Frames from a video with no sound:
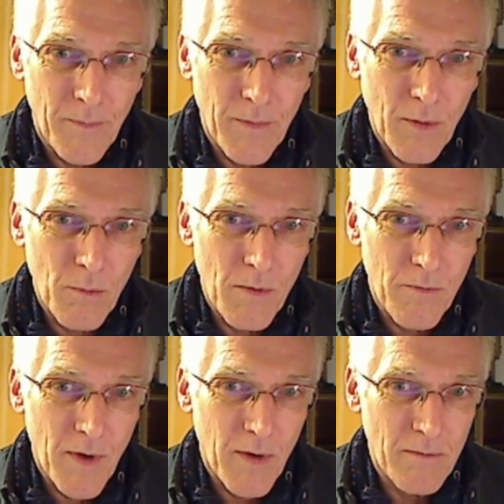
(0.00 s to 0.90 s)
that were
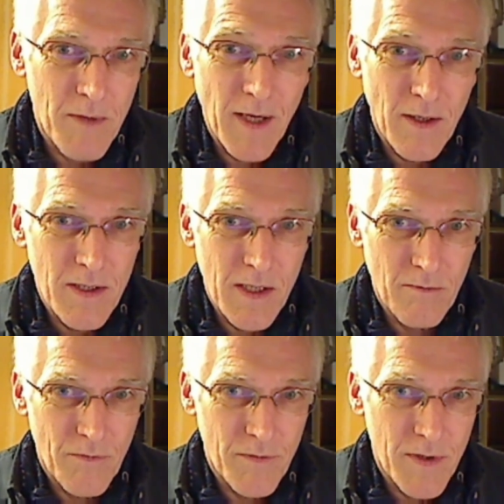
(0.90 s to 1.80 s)
very
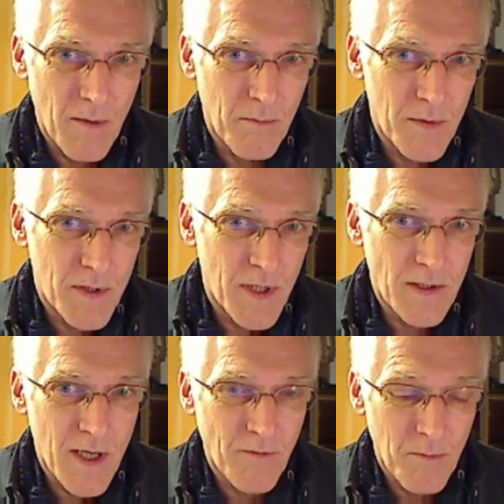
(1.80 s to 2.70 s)
negative some
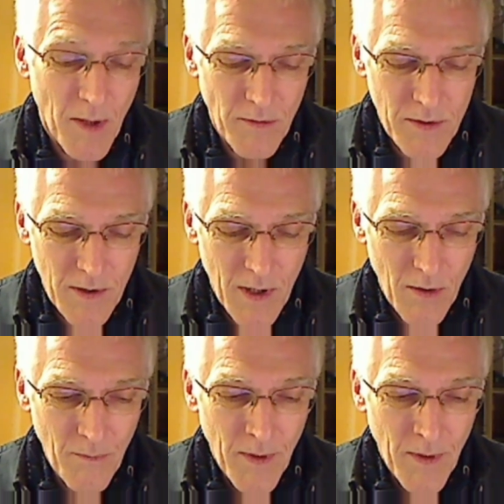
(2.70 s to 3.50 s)
six, seven months ago